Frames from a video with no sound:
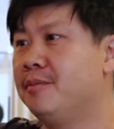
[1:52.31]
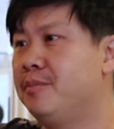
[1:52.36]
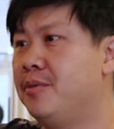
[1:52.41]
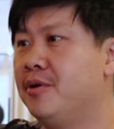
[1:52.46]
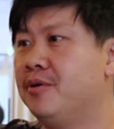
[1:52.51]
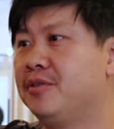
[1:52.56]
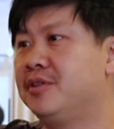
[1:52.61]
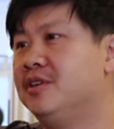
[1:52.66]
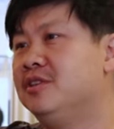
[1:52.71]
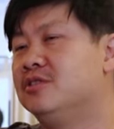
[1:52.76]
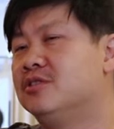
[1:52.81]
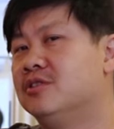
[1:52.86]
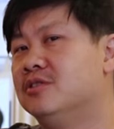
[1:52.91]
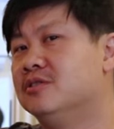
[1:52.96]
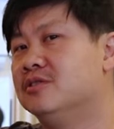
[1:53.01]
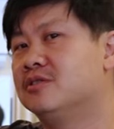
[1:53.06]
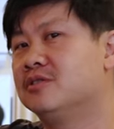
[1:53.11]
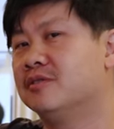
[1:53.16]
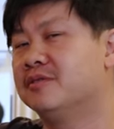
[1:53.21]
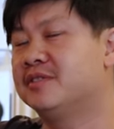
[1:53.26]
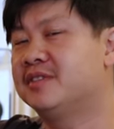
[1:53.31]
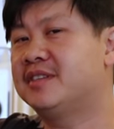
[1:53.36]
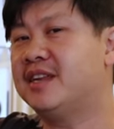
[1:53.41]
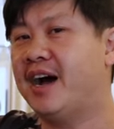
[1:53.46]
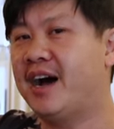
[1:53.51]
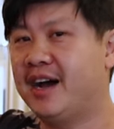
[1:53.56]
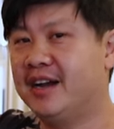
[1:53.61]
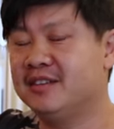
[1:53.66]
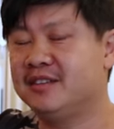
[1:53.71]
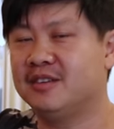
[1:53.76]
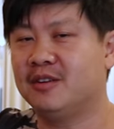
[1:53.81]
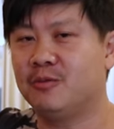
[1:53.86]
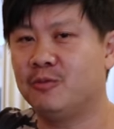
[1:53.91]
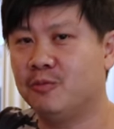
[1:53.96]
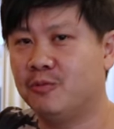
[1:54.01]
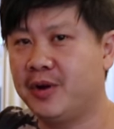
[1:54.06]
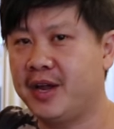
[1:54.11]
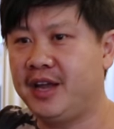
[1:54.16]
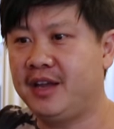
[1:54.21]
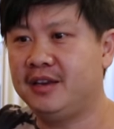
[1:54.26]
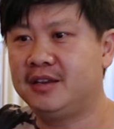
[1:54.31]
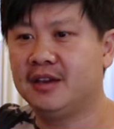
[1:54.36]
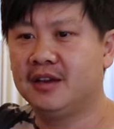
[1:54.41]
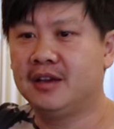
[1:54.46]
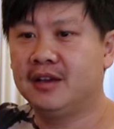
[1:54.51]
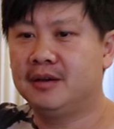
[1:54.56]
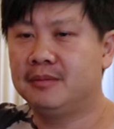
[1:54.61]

both in terms of size and weight,